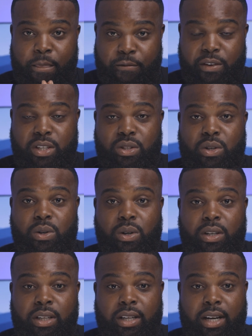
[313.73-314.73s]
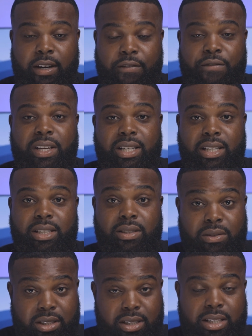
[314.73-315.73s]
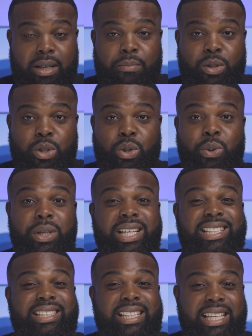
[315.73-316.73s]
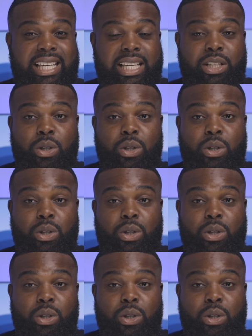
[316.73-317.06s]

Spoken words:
physical fitness, which is number two, is key.